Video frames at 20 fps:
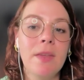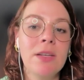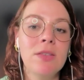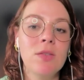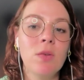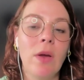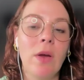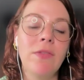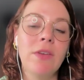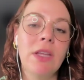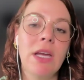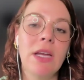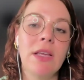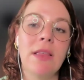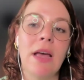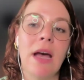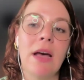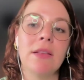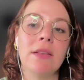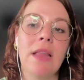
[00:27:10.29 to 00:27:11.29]
So I feel like
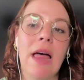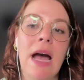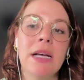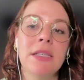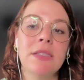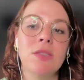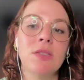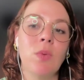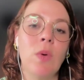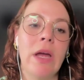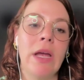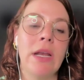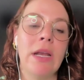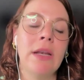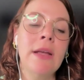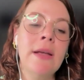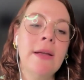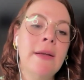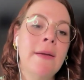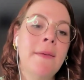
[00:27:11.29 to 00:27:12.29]
that last
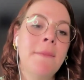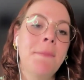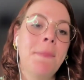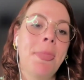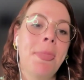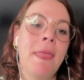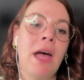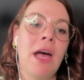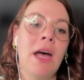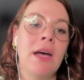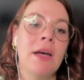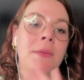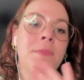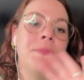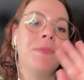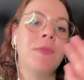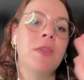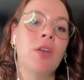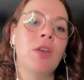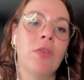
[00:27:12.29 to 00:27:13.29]
one,
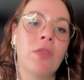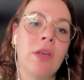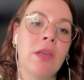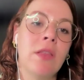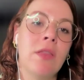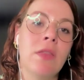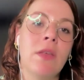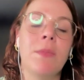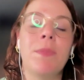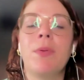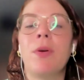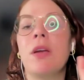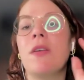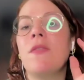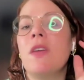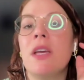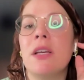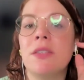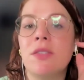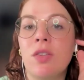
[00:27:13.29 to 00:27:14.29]
you know, the
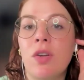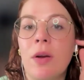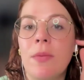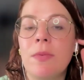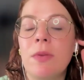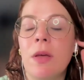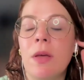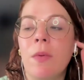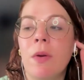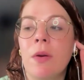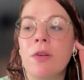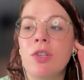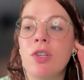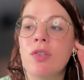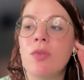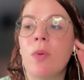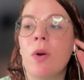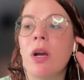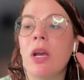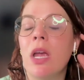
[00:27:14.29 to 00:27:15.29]
previous script that we were
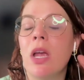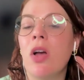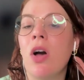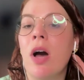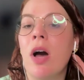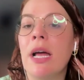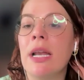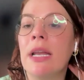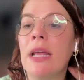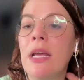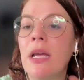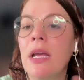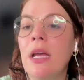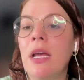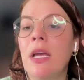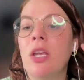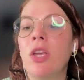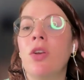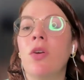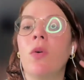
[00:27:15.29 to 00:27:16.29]
just working on,
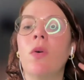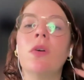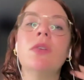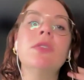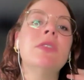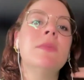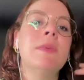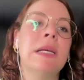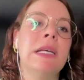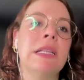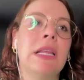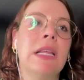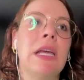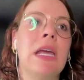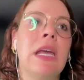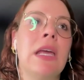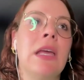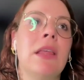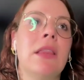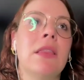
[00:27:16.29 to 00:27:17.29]
you know,
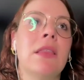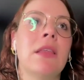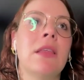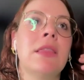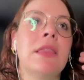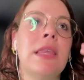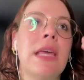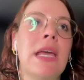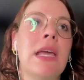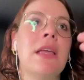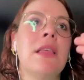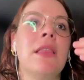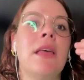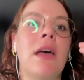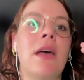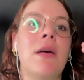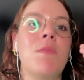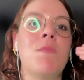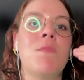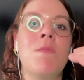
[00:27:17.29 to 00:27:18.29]
ultimately the thing
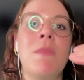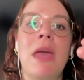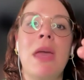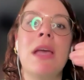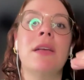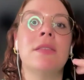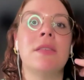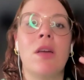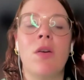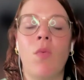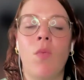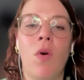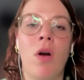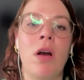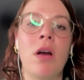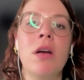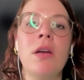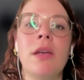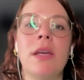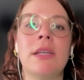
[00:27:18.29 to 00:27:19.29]
that makes it
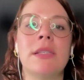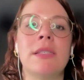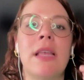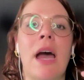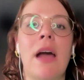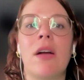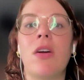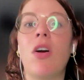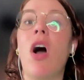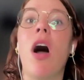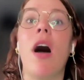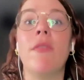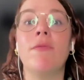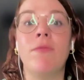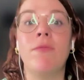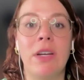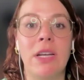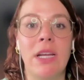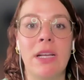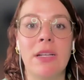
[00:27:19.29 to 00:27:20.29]
work is that
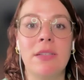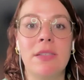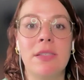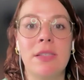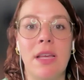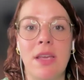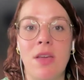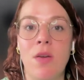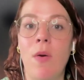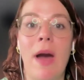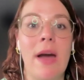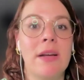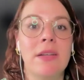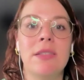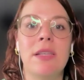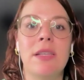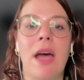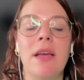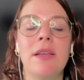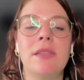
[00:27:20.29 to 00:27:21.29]
confidence that you
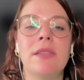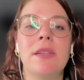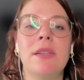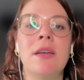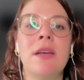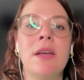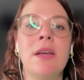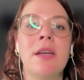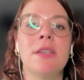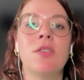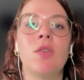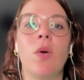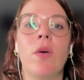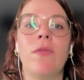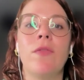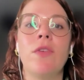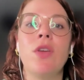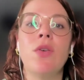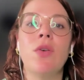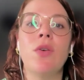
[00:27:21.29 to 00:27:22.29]
accessed. So
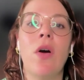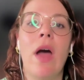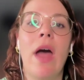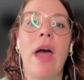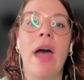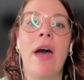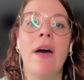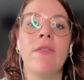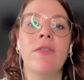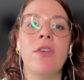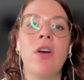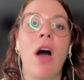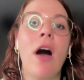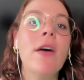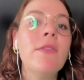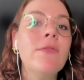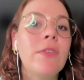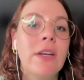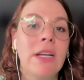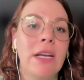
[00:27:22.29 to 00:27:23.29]
if you don't have
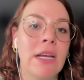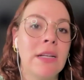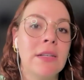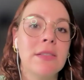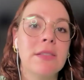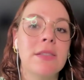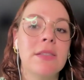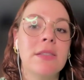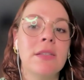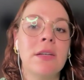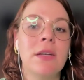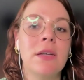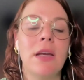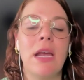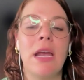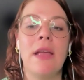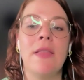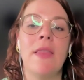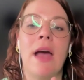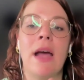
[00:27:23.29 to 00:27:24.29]
confidence
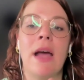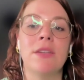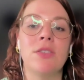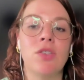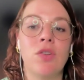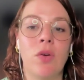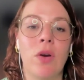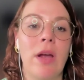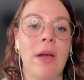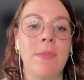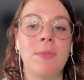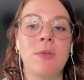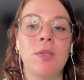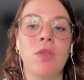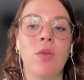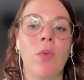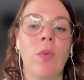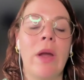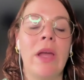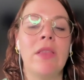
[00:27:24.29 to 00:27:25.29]
in that script,
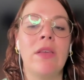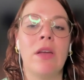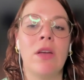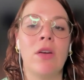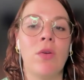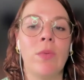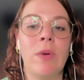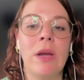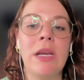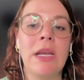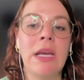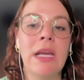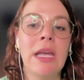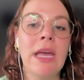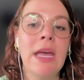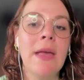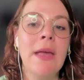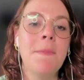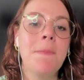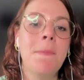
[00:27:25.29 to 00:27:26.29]
the way that you're reading
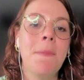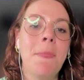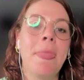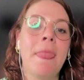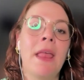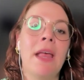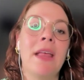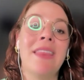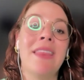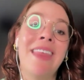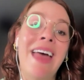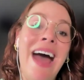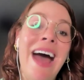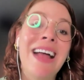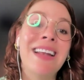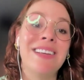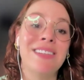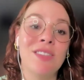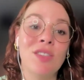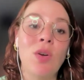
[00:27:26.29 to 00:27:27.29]
it,
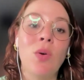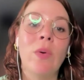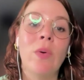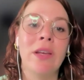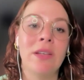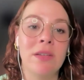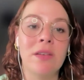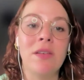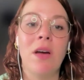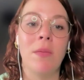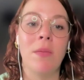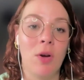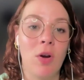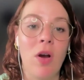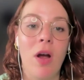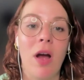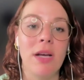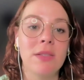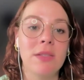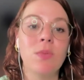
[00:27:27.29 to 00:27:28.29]
that is going to come
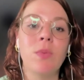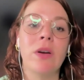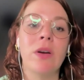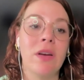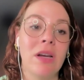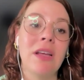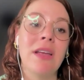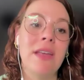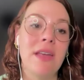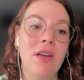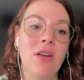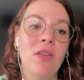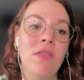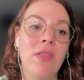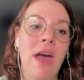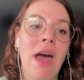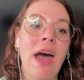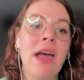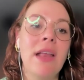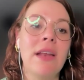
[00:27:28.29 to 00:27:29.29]
across. We're going to hear
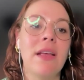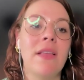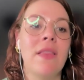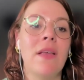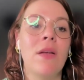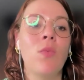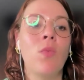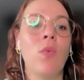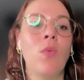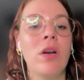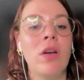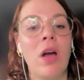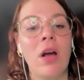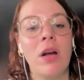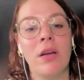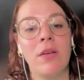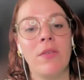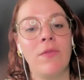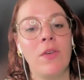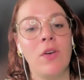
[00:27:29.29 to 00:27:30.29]
that, and then we're not
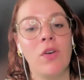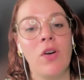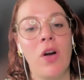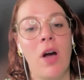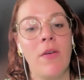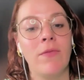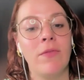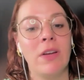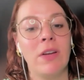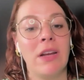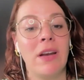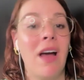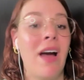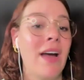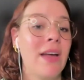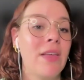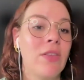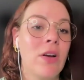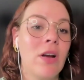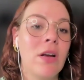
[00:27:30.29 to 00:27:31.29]
going to feel confident
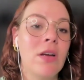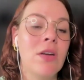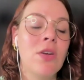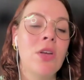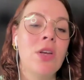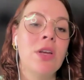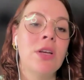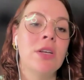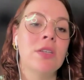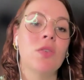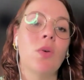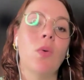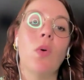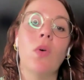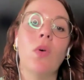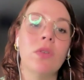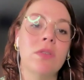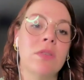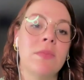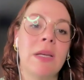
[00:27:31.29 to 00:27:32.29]
either. So
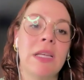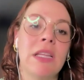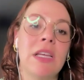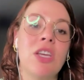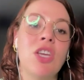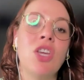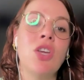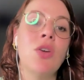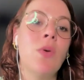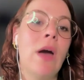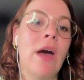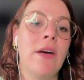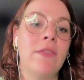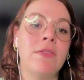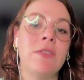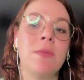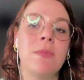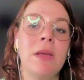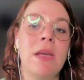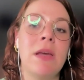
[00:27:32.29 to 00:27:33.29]
ultimately, you have
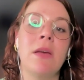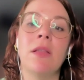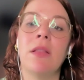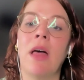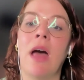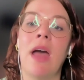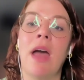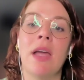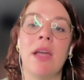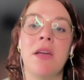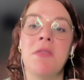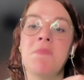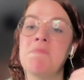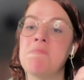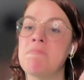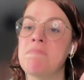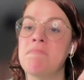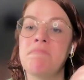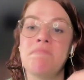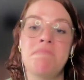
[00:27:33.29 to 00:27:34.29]
to be like,
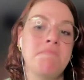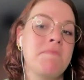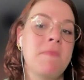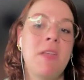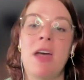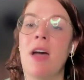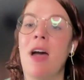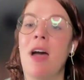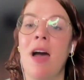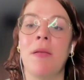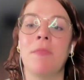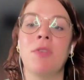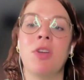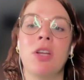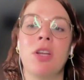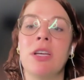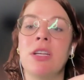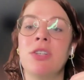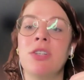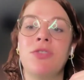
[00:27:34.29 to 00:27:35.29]
I'm
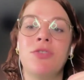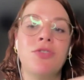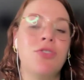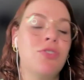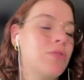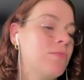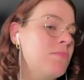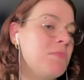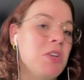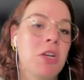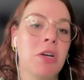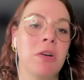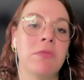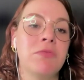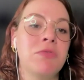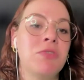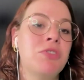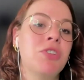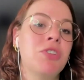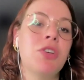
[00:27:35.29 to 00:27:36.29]
going to, you
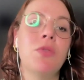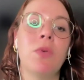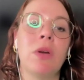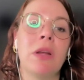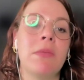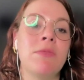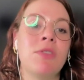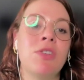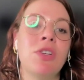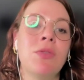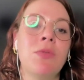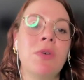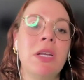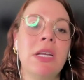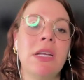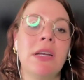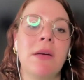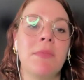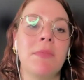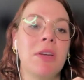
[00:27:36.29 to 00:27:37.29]
know, do what I'm doing
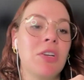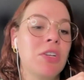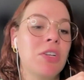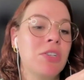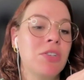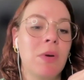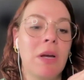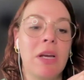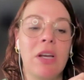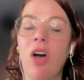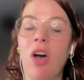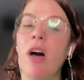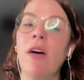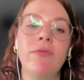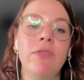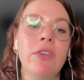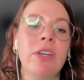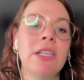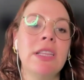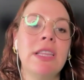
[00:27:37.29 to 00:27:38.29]
and I'm going to do it
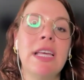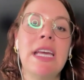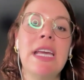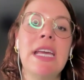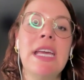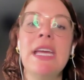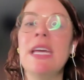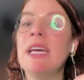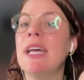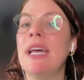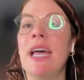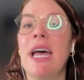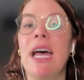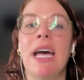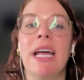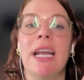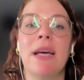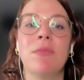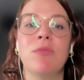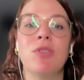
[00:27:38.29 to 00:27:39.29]
confidently.
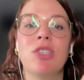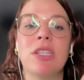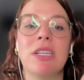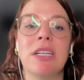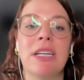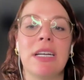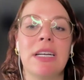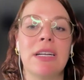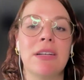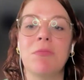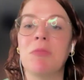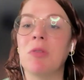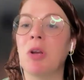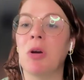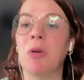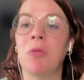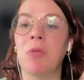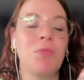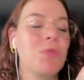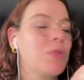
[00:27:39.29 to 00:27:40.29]
And I'm just going to, you
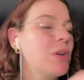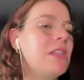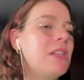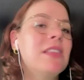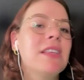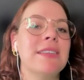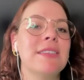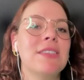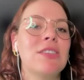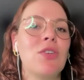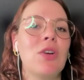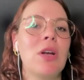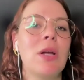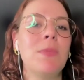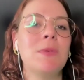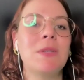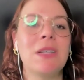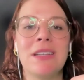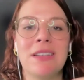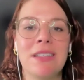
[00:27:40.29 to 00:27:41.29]
know, read this
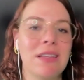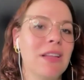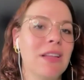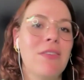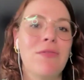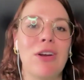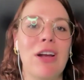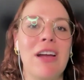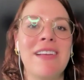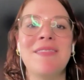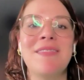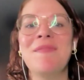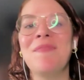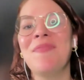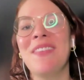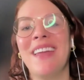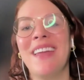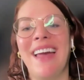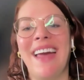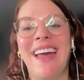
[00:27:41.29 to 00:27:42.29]
script and deliver it.
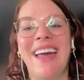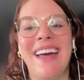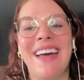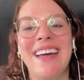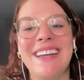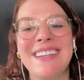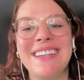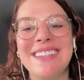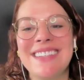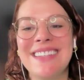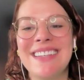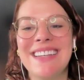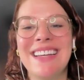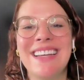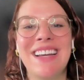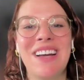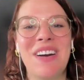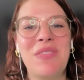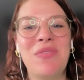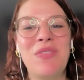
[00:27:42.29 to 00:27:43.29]
And,
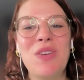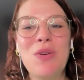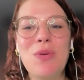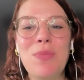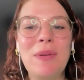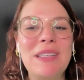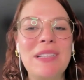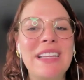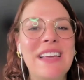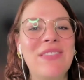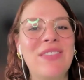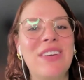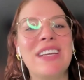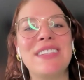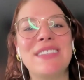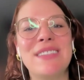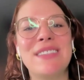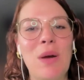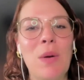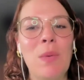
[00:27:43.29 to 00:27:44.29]
you know, if you believe
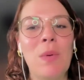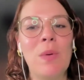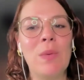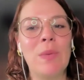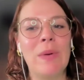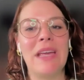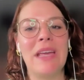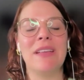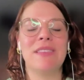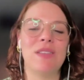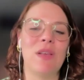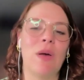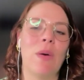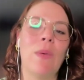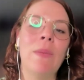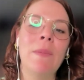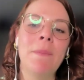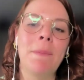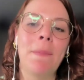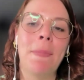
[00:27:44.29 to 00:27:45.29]
it, so will we.
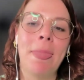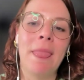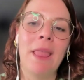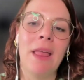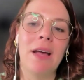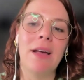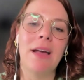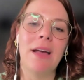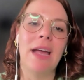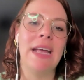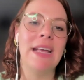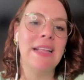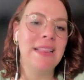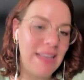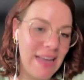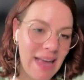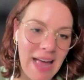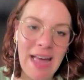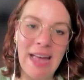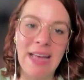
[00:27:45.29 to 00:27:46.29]
So in
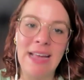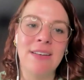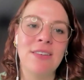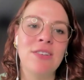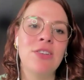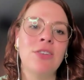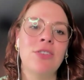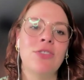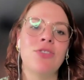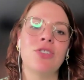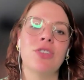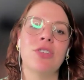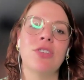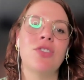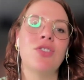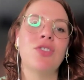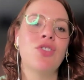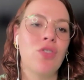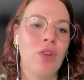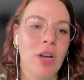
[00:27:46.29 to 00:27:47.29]
the end,
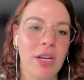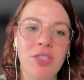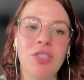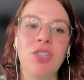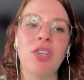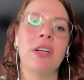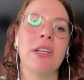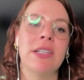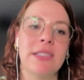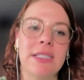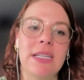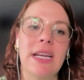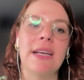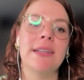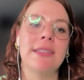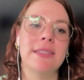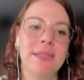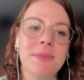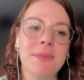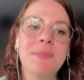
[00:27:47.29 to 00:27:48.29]
just trust your
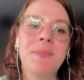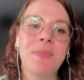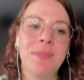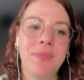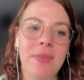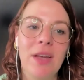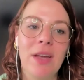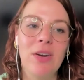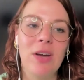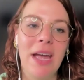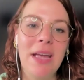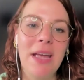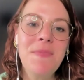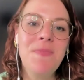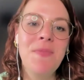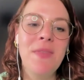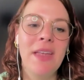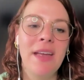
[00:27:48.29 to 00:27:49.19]
instincts. Okay.